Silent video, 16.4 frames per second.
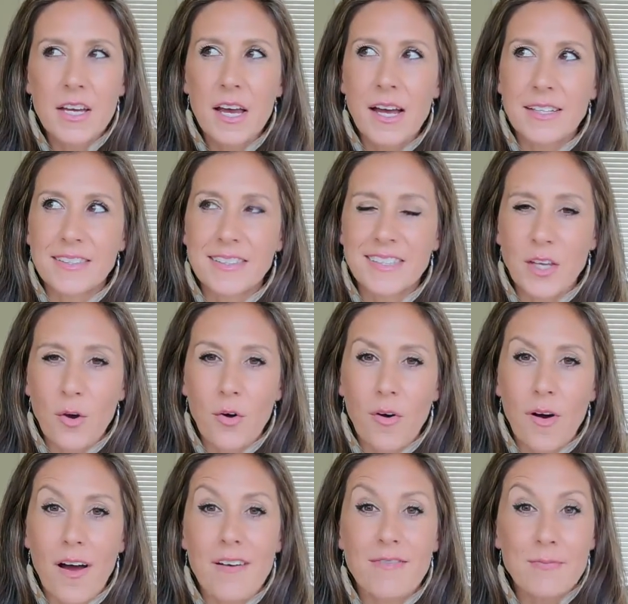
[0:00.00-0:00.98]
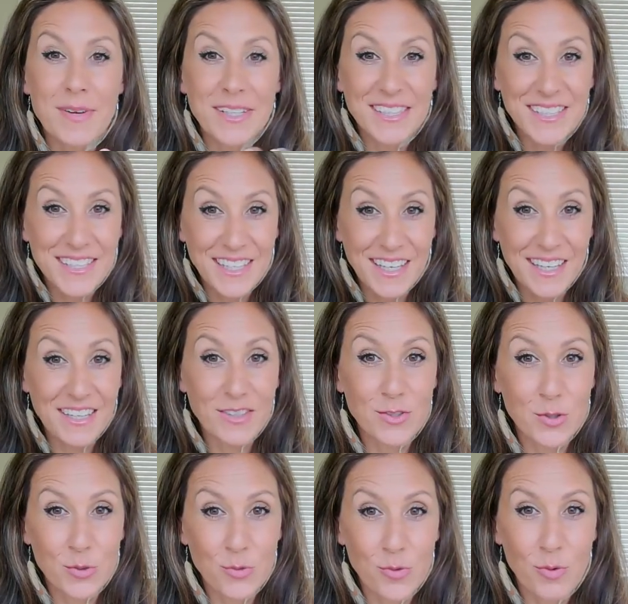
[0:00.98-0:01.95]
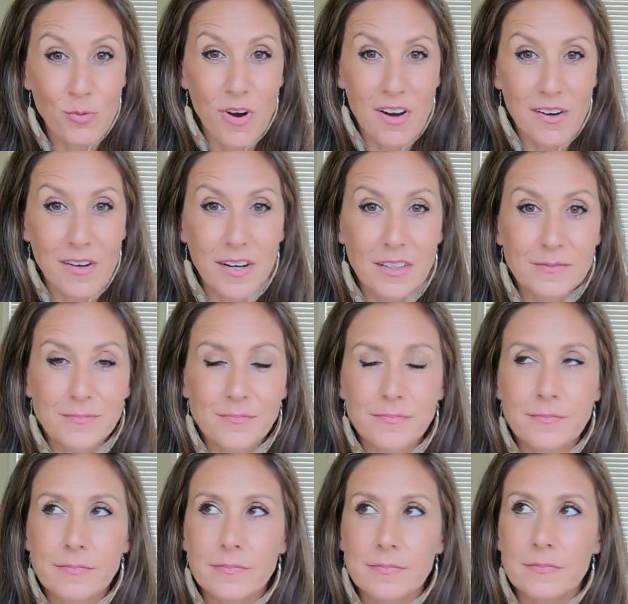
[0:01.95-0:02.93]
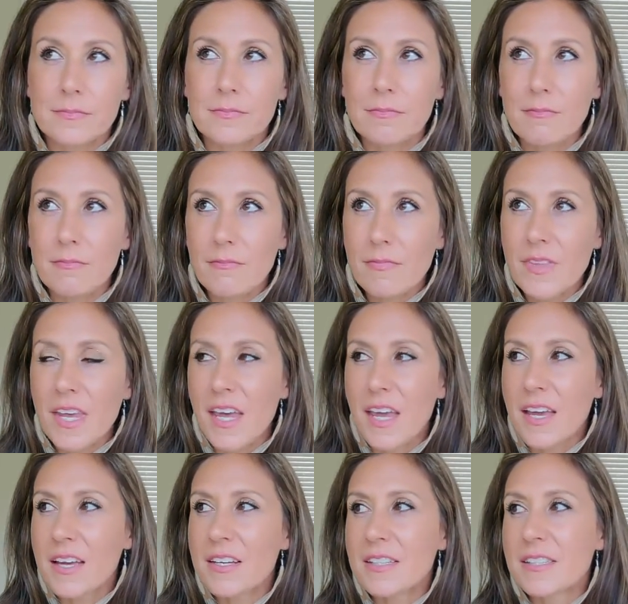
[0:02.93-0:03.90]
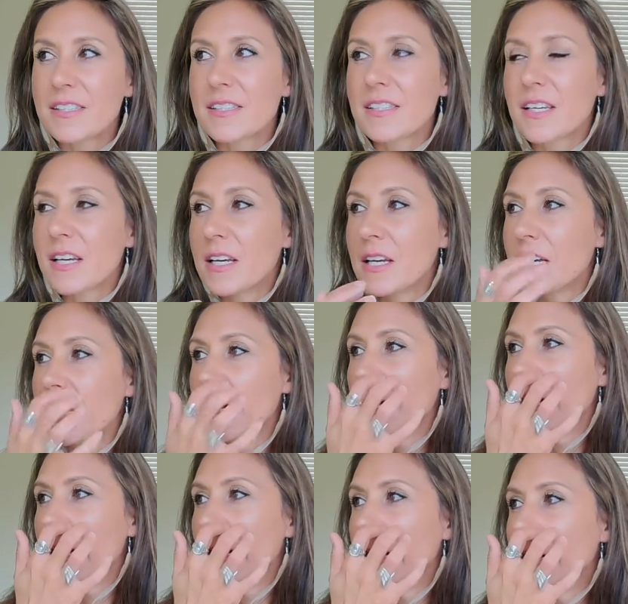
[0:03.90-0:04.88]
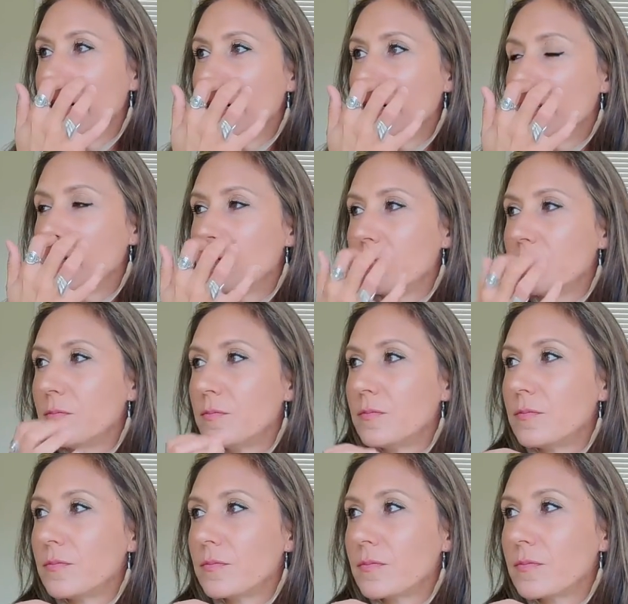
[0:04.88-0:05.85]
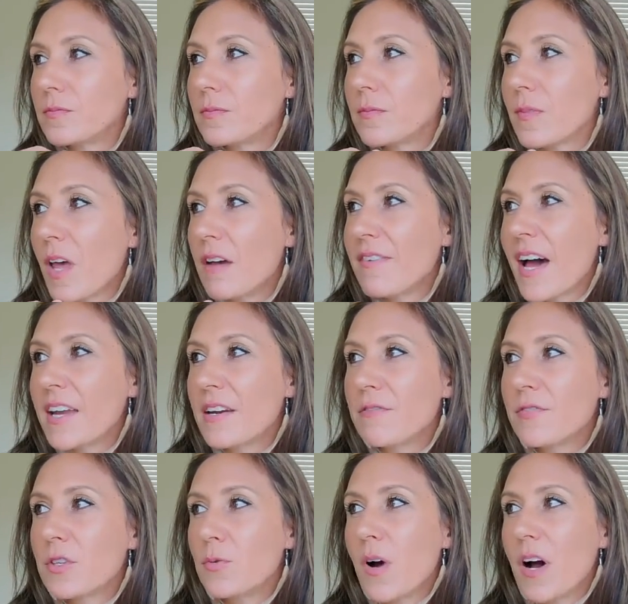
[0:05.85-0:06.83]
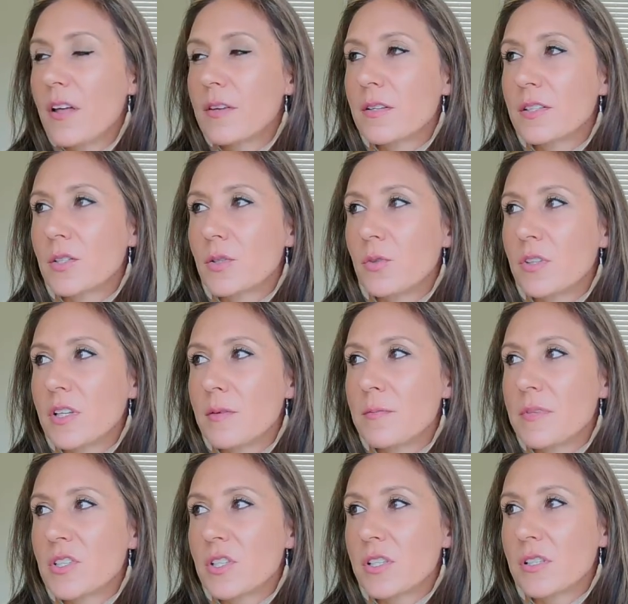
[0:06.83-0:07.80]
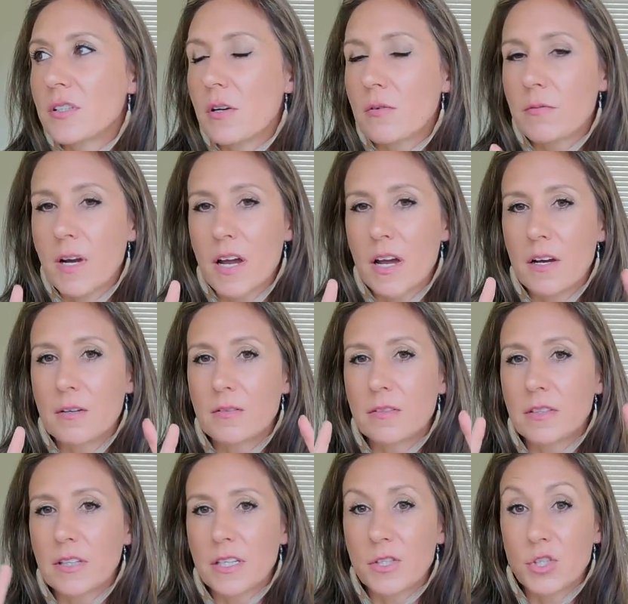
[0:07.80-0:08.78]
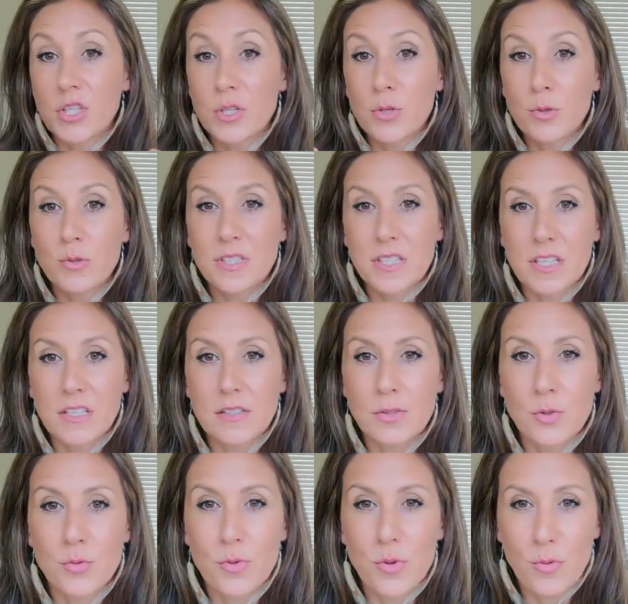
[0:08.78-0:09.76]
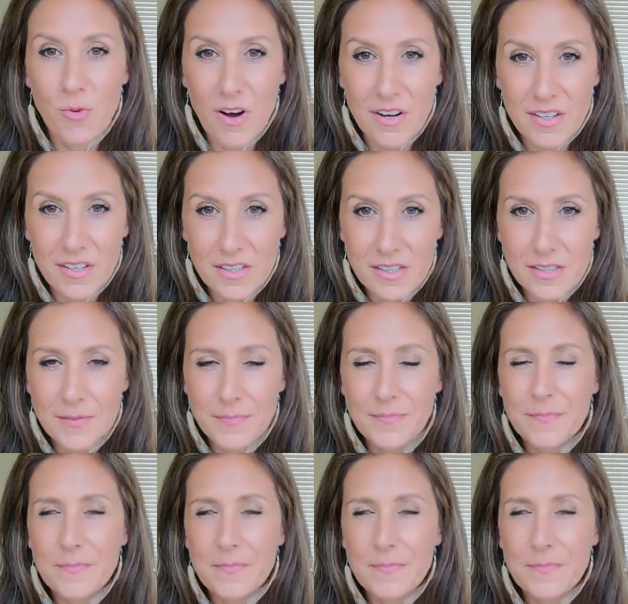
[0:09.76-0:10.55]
And so I've been singing to the water. And I've had a few other soul images around, like she who sings to the waters.